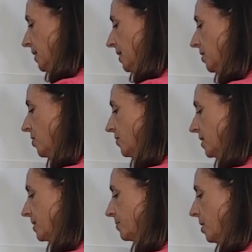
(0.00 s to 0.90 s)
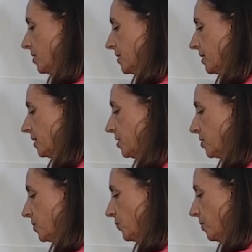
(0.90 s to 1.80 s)
It already smells
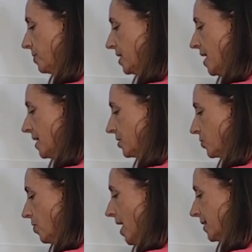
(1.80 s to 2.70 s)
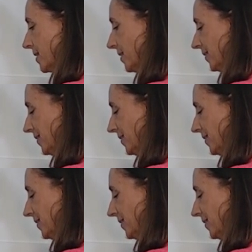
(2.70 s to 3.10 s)
delicious from the extracts.